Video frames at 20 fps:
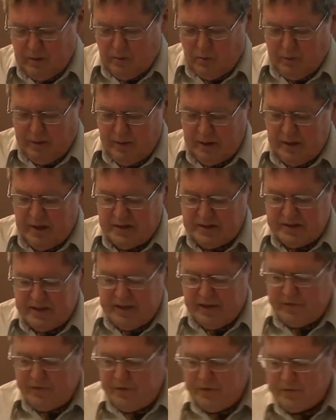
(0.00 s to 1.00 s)
Well,
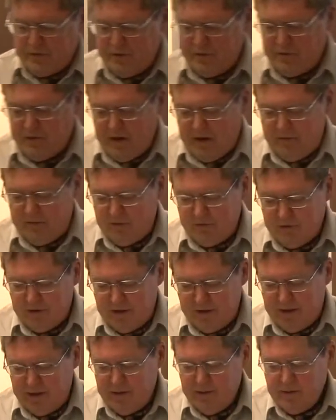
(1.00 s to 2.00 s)
Isaiah 55, a
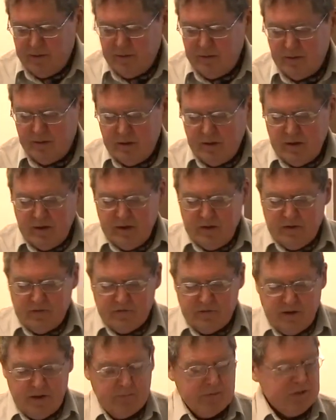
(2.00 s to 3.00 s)
very
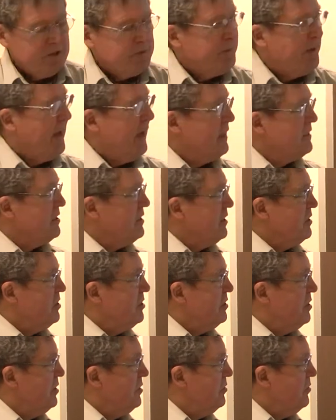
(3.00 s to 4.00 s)
famous
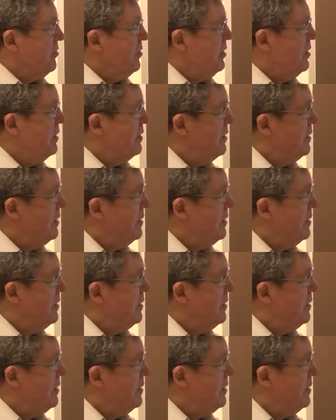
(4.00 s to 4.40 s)
passage too.